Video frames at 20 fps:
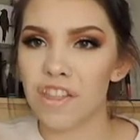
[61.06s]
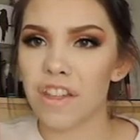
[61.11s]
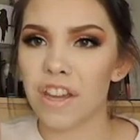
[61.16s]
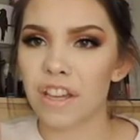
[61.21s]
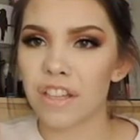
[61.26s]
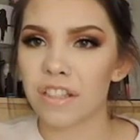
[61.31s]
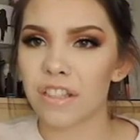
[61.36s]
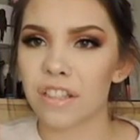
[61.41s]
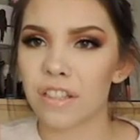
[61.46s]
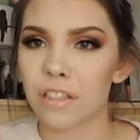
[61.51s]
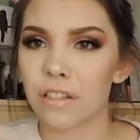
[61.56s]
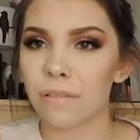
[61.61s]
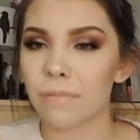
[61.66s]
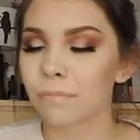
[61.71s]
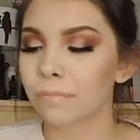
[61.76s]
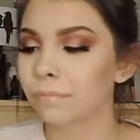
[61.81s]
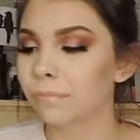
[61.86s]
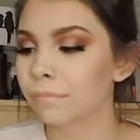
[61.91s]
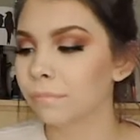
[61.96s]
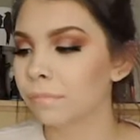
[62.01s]
This.
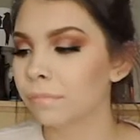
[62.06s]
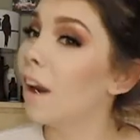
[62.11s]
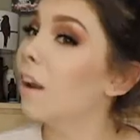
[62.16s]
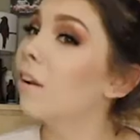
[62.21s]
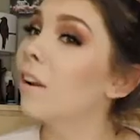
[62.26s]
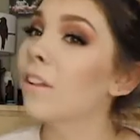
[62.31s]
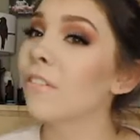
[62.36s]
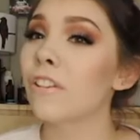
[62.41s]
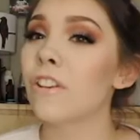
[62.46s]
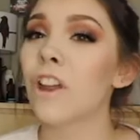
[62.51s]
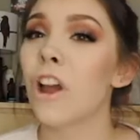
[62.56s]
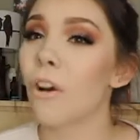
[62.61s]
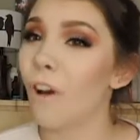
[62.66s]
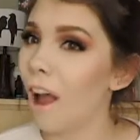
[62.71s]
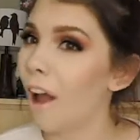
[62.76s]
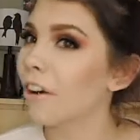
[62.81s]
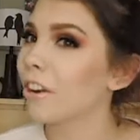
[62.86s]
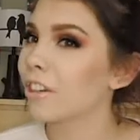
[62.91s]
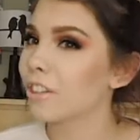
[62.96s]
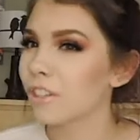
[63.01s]
I don't even know
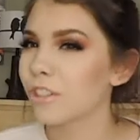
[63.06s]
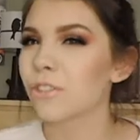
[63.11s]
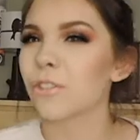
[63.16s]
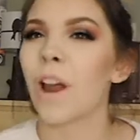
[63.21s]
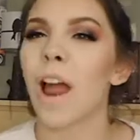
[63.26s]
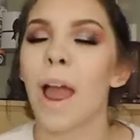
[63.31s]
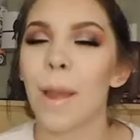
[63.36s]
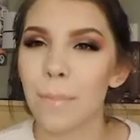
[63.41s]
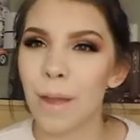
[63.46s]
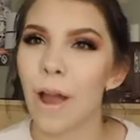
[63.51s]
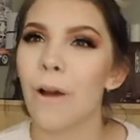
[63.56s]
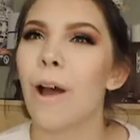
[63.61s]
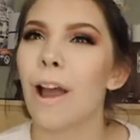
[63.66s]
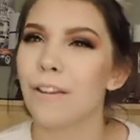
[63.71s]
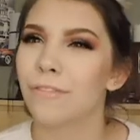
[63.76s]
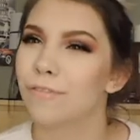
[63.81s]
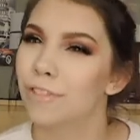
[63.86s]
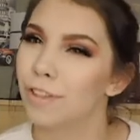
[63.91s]
how to describe how I